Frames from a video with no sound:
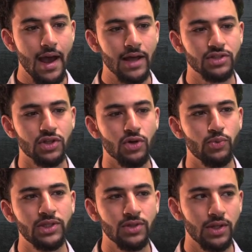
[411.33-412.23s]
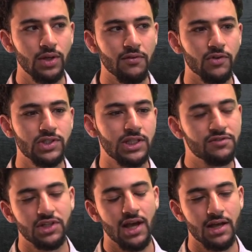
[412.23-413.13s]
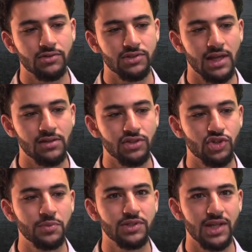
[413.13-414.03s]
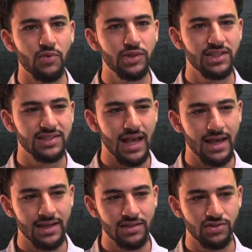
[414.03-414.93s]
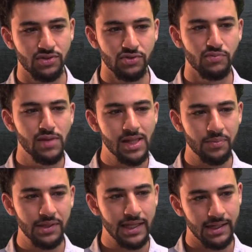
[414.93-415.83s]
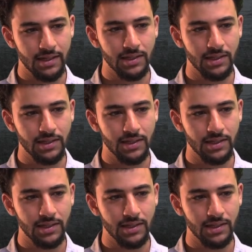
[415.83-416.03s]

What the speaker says: And so we took the University of Chicago style disruption and we decided to manipulate it a